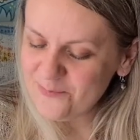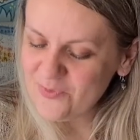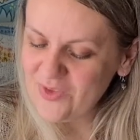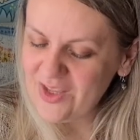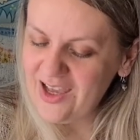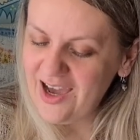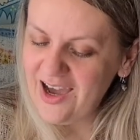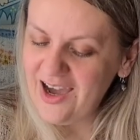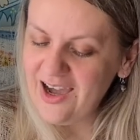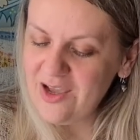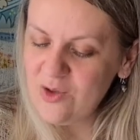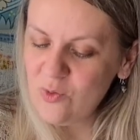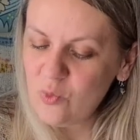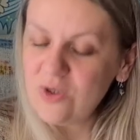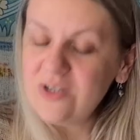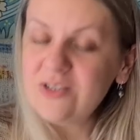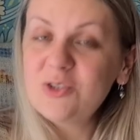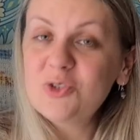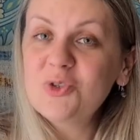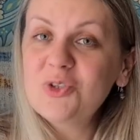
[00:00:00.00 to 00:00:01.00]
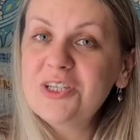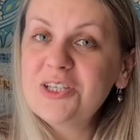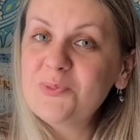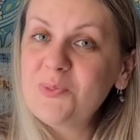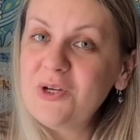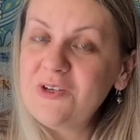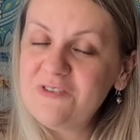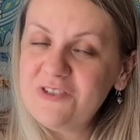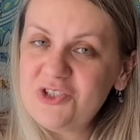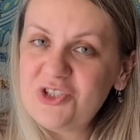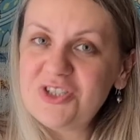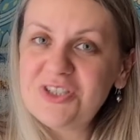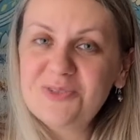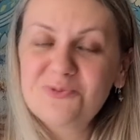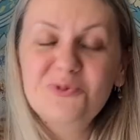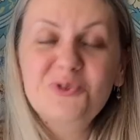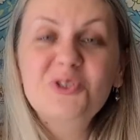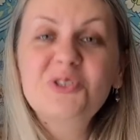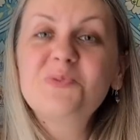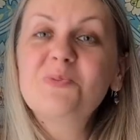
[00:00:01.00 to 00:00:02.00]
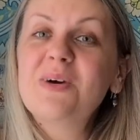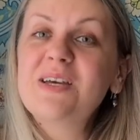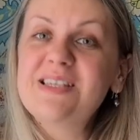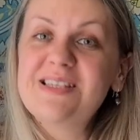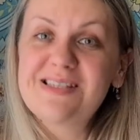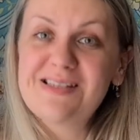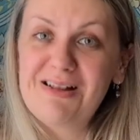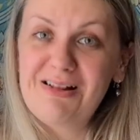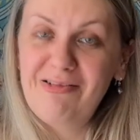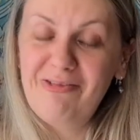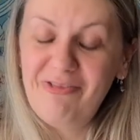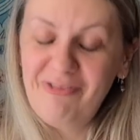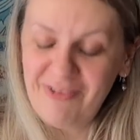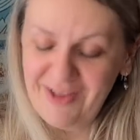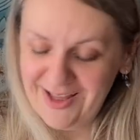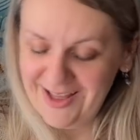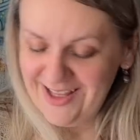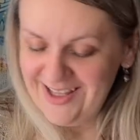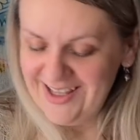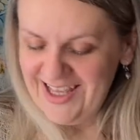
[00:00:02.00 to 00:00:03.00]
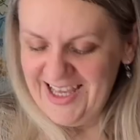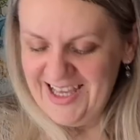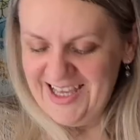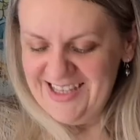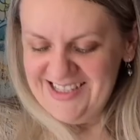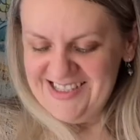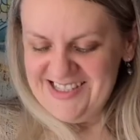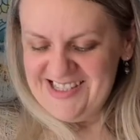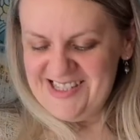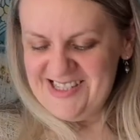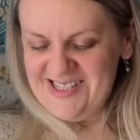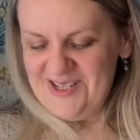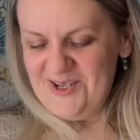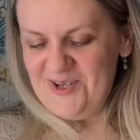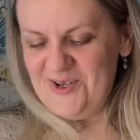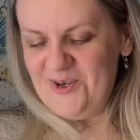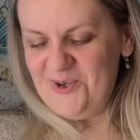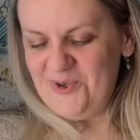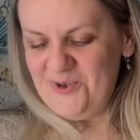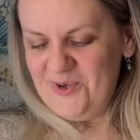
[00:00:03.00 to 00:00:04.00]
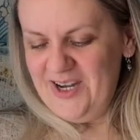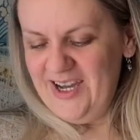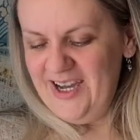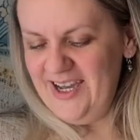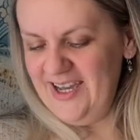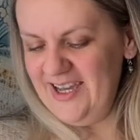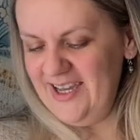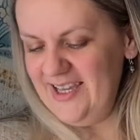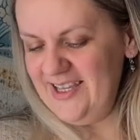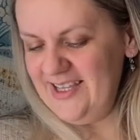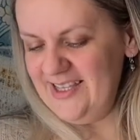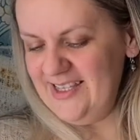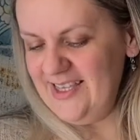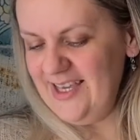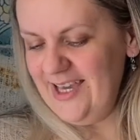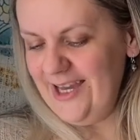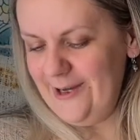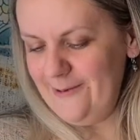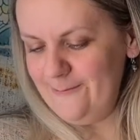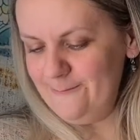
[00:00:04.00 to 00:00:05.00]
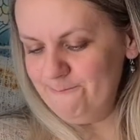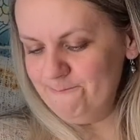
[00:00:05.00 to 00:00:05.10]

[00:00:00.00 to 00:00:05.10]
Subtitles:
I want to eat my vegetables myself. So yeah.